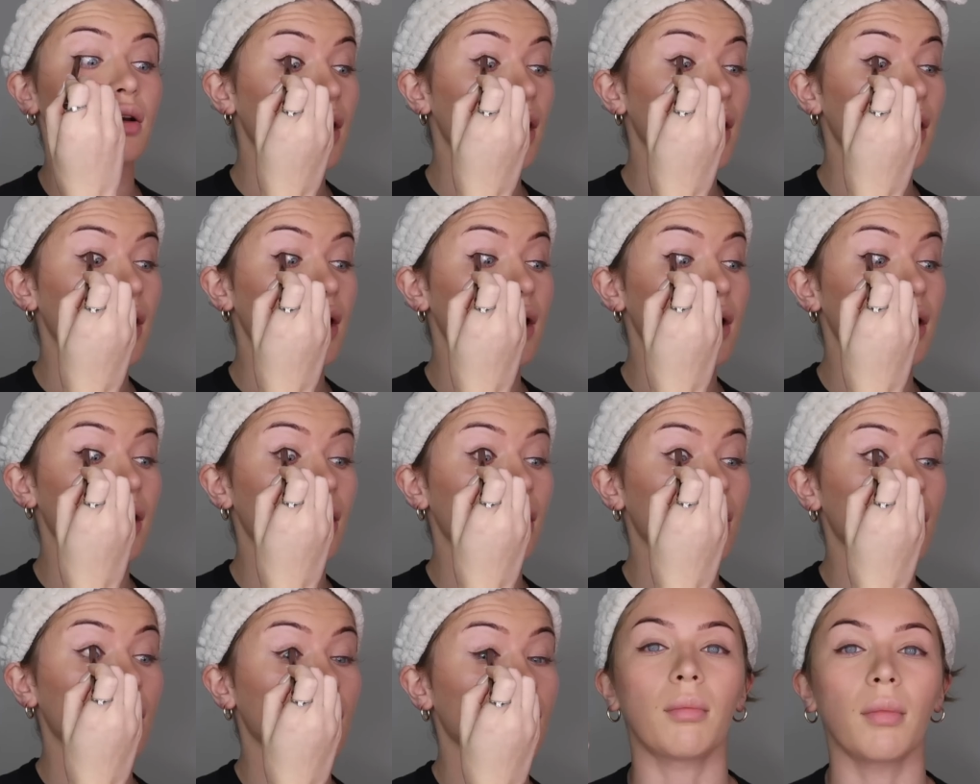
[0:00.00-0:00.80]

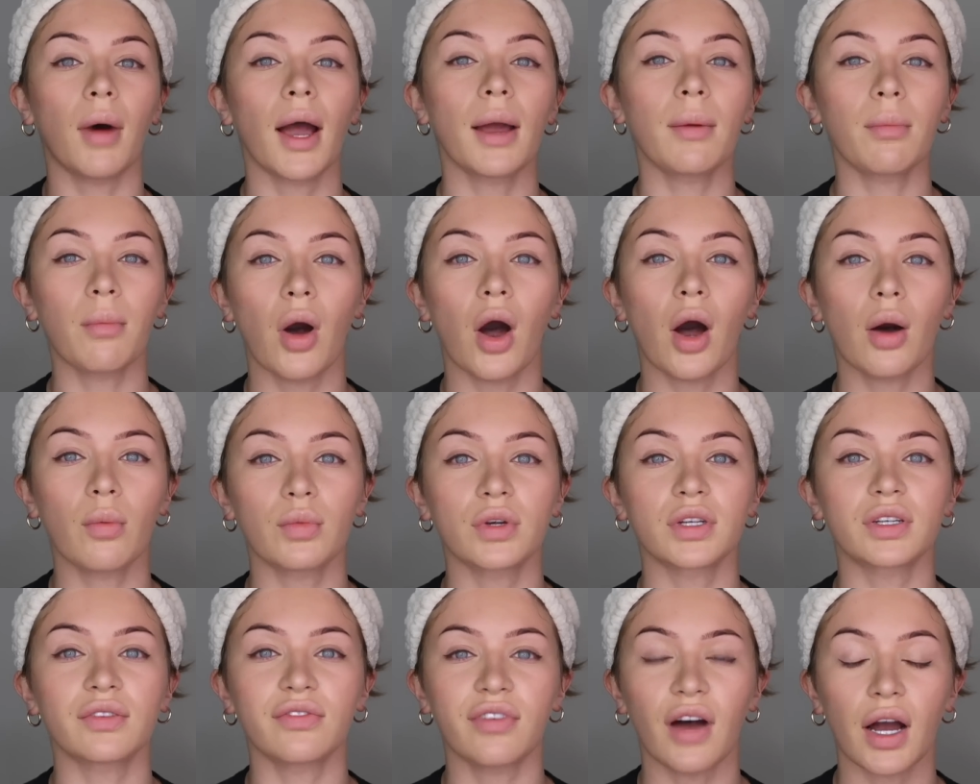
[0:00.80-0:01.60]
And my mom
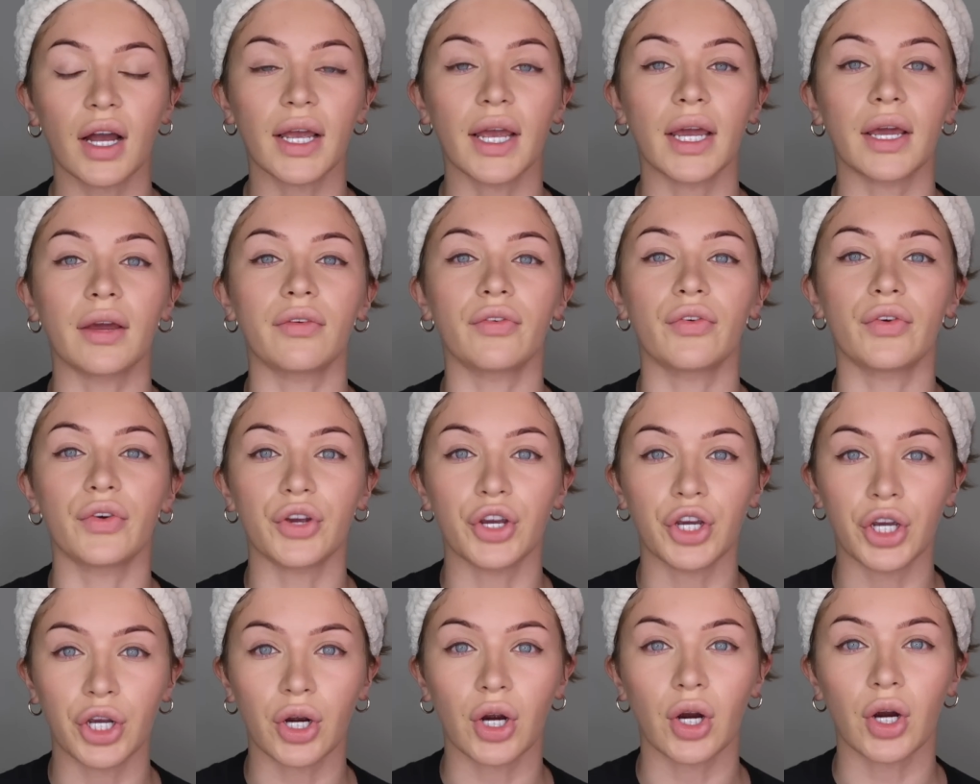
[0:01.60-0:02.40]
was fucking
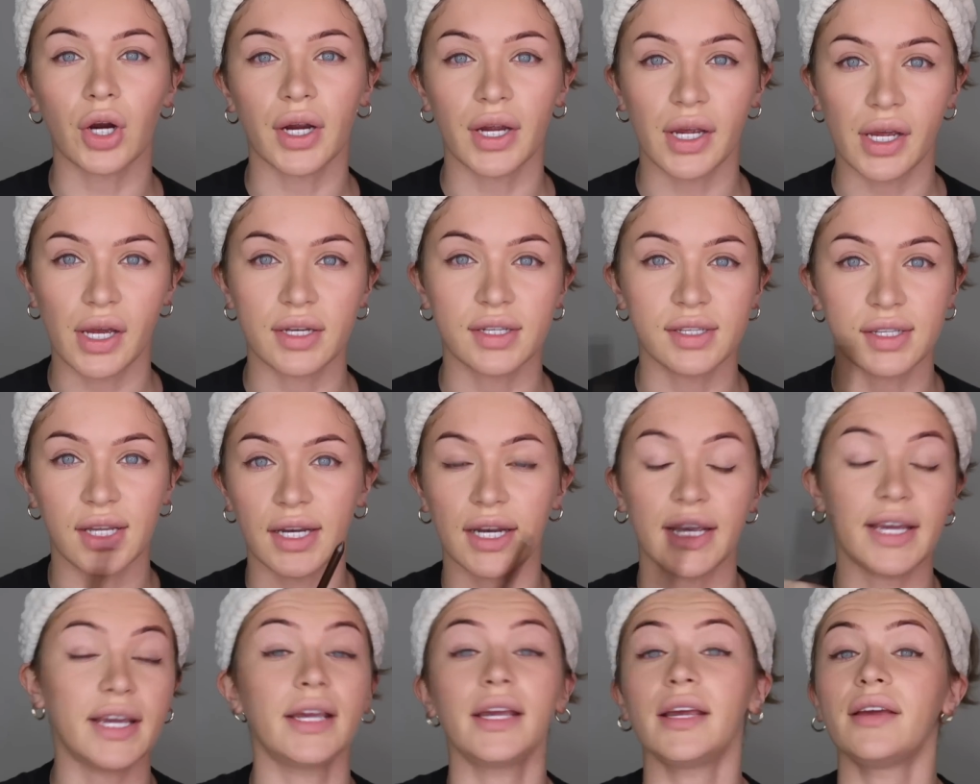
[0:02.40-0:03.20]
furious that
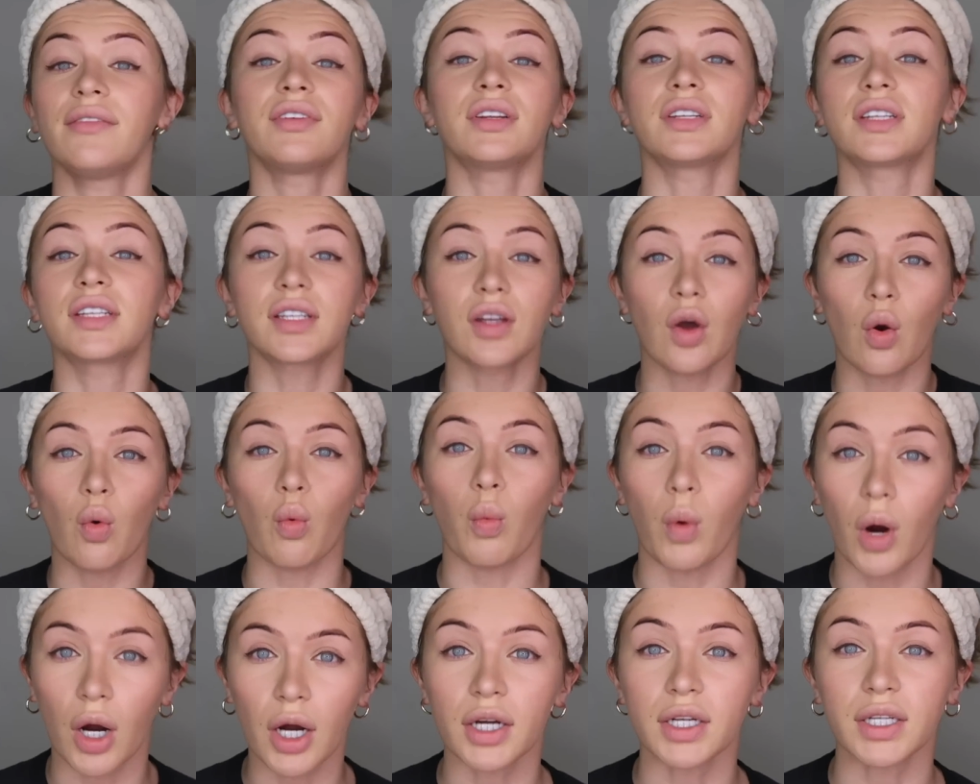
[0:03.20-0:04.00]
he even
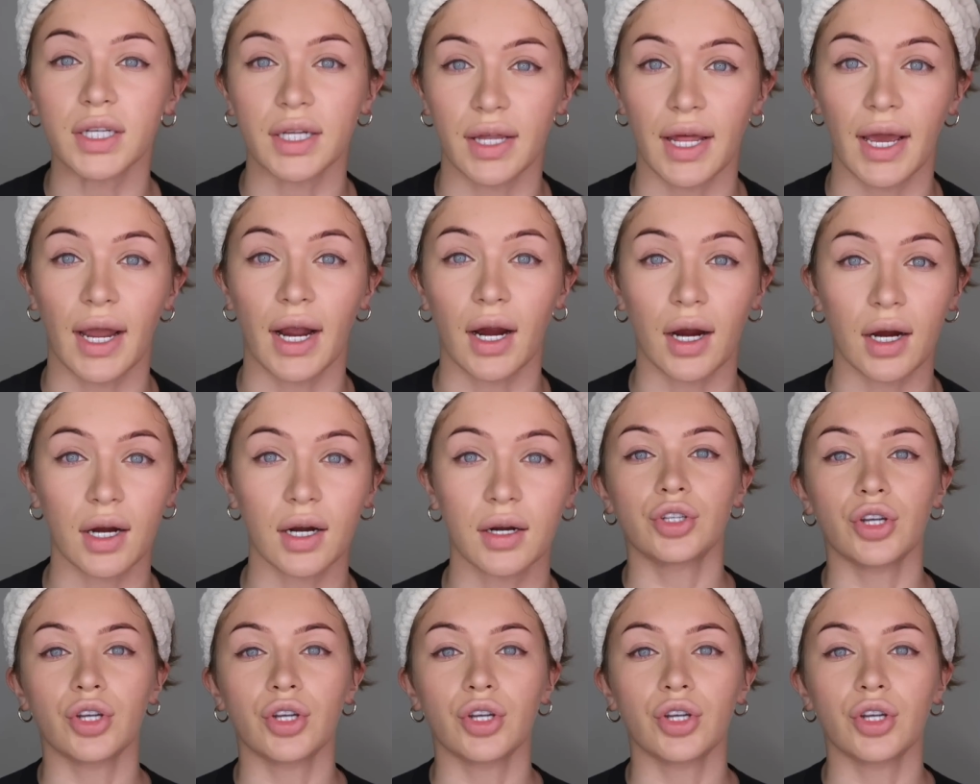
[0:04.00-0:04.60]
still worked there.